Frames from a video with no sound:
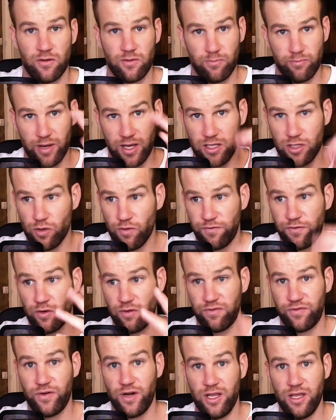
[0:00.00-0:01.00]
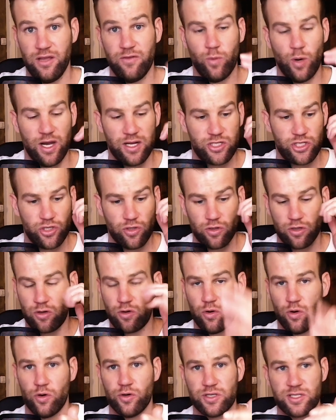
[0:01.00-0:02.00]
by you for free, watch your
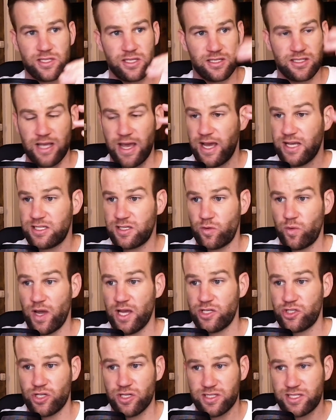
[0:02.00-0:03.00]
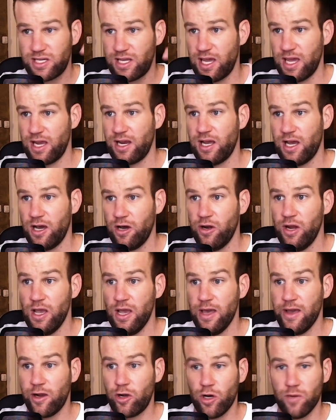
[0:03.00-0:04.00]
course, ask questions, hang out,
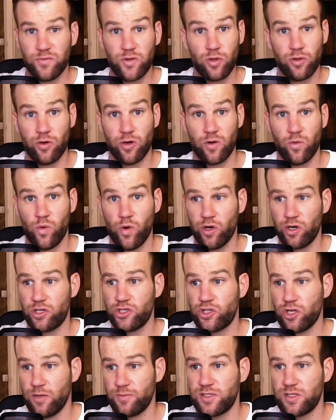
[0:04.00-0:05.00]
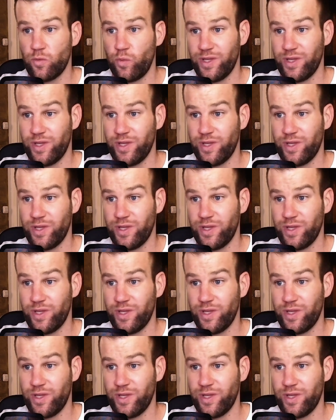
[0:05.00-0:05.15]
come to your workshops.